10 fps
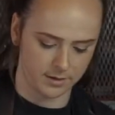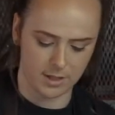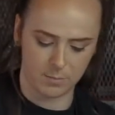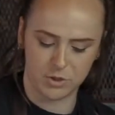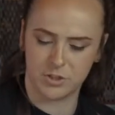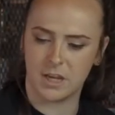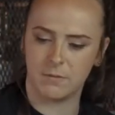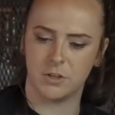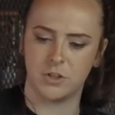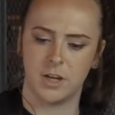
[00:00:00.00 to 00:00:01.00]
Then we just have
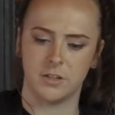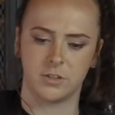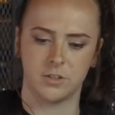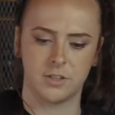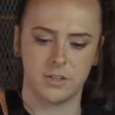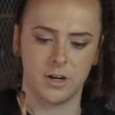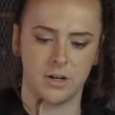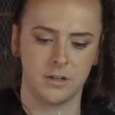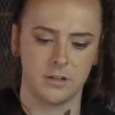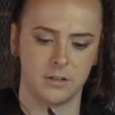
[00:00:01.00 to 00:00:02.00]
a gentle stir.